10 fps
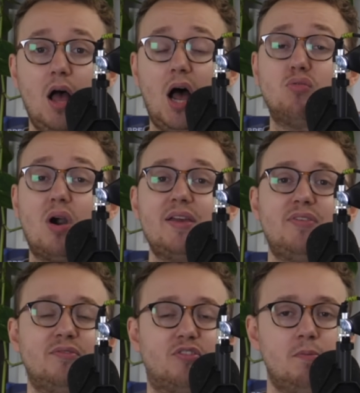
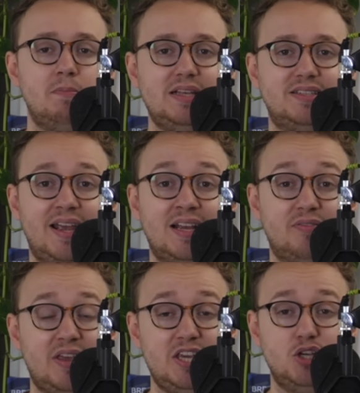Arriving for a meeting of
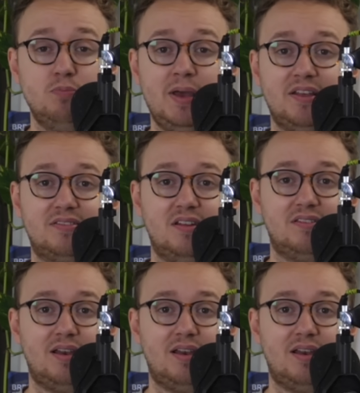EU ministers